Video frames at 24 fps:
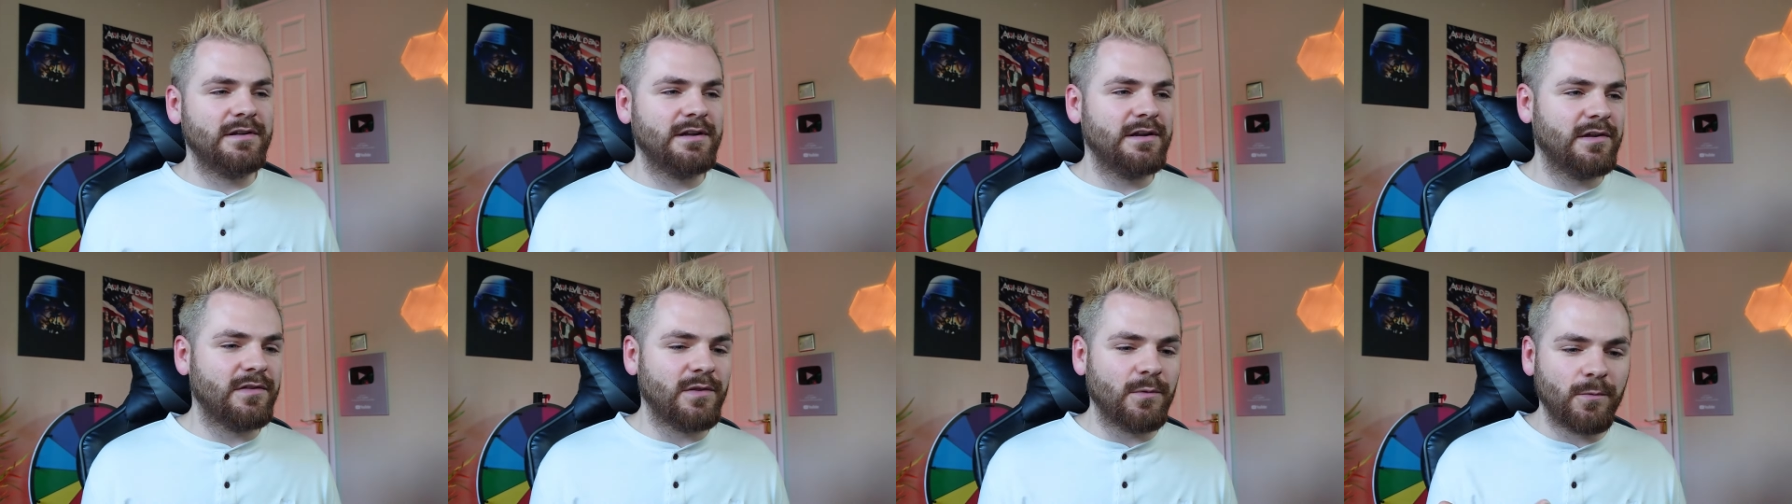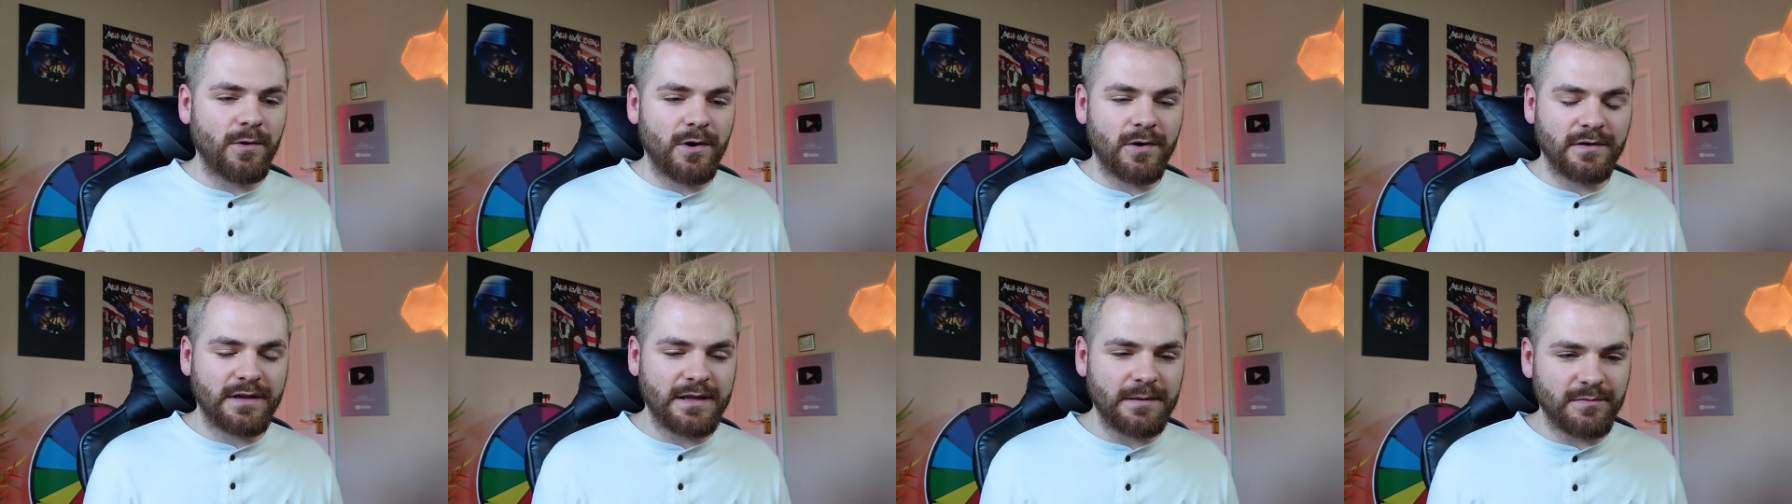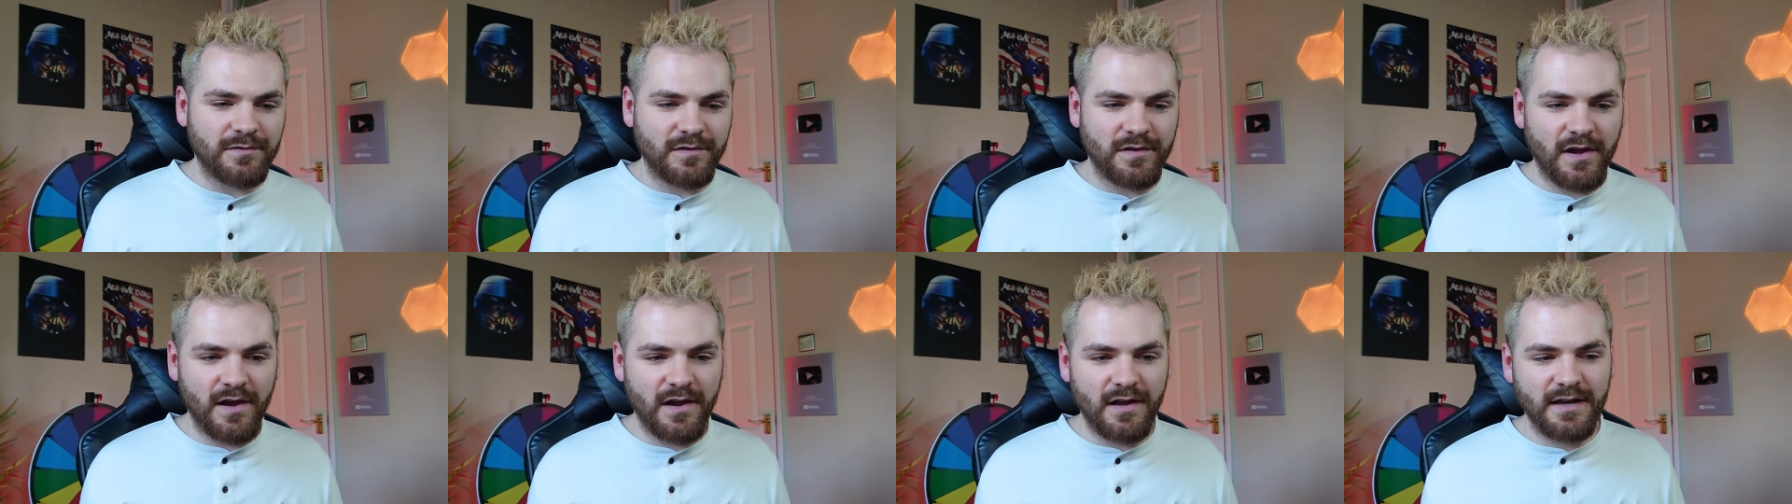you know, the world
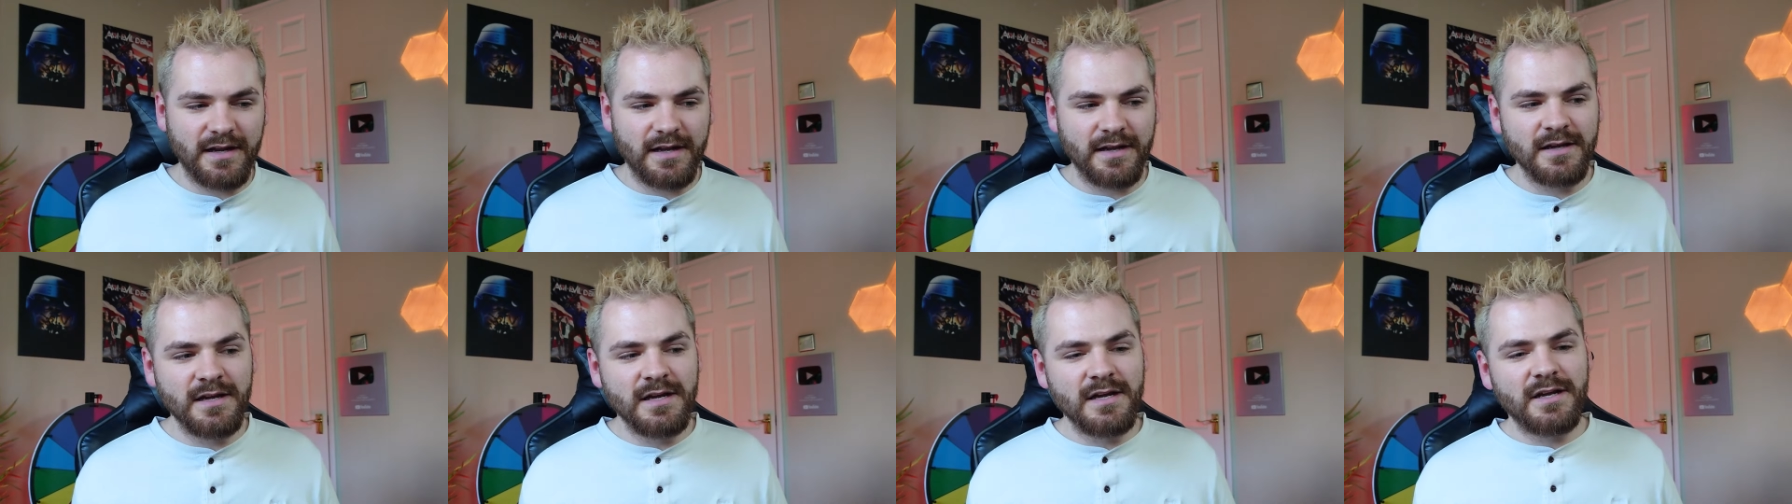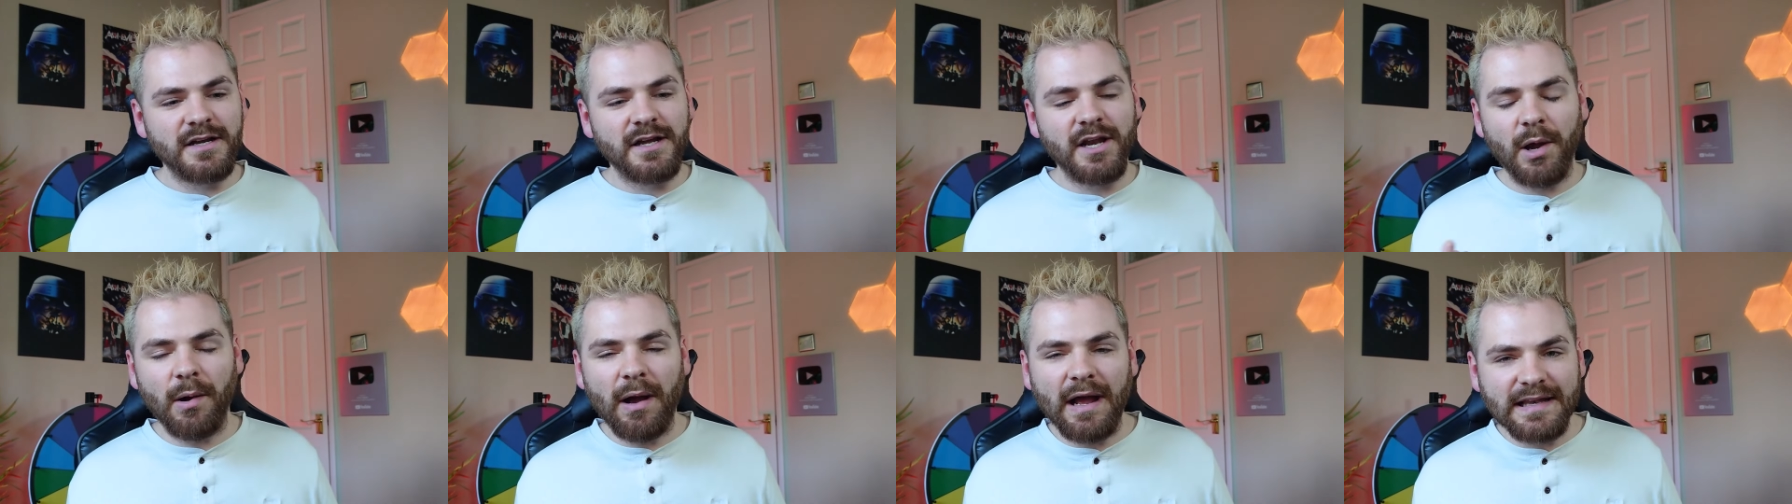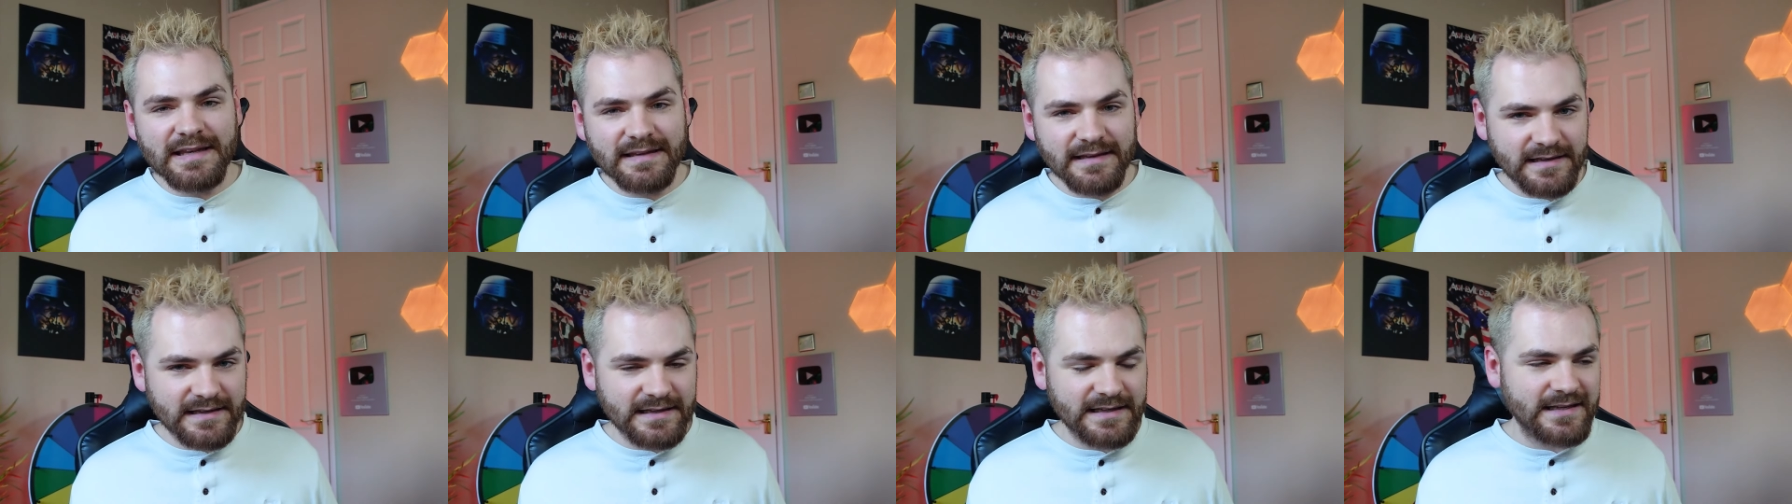keeps turning, you know,
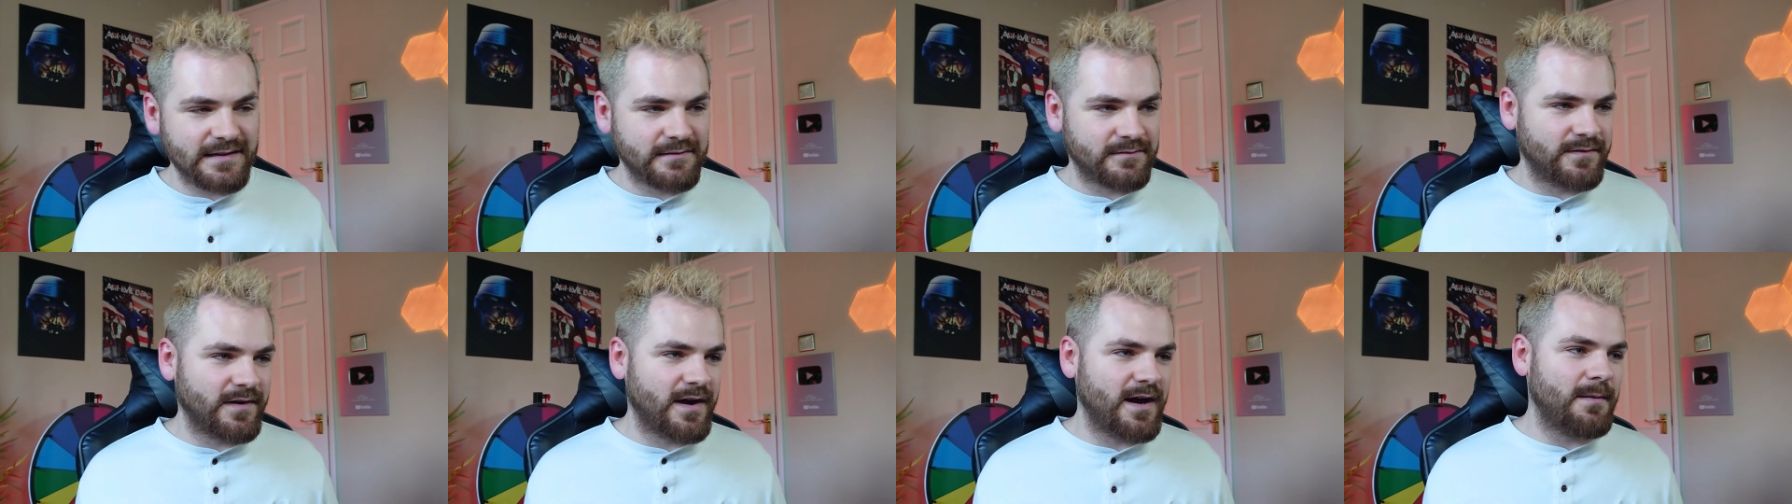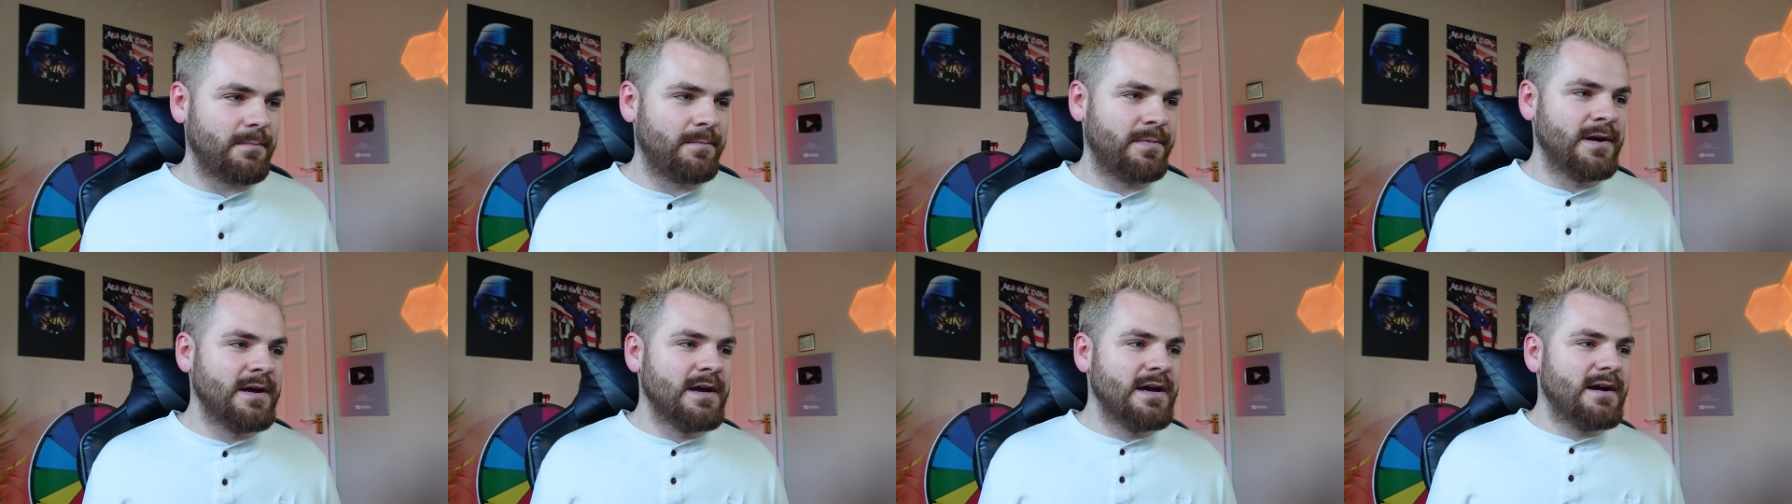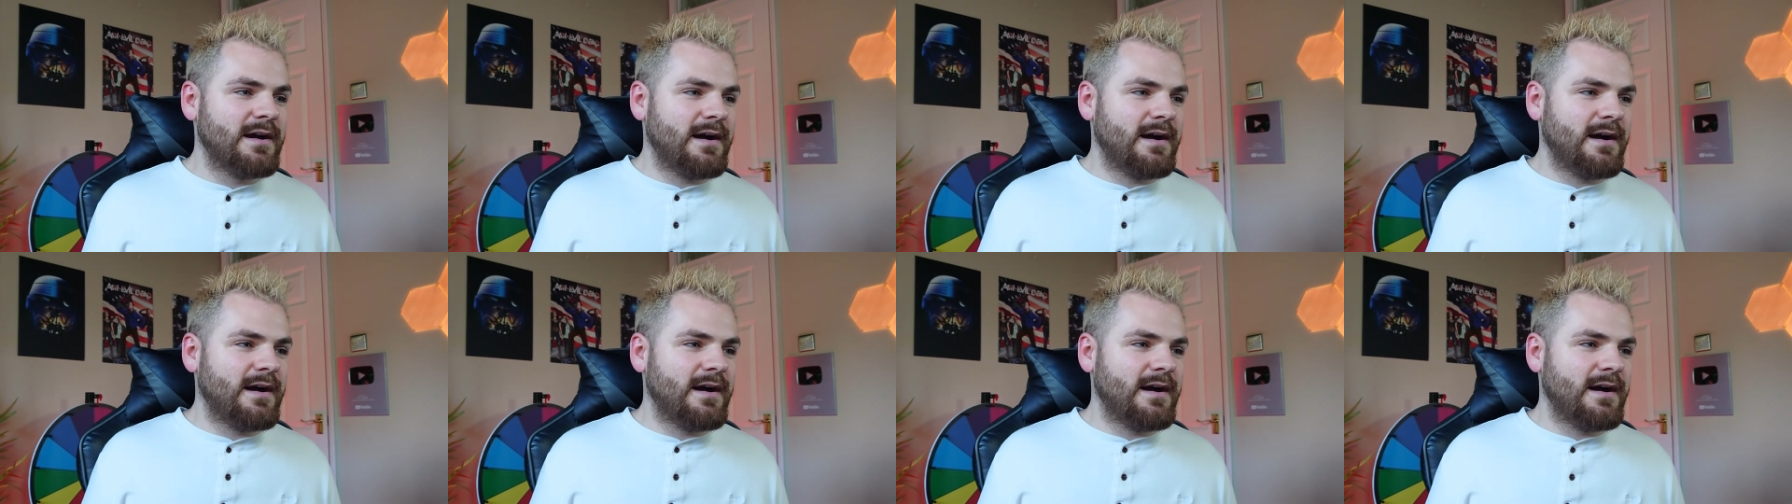I didn't give up,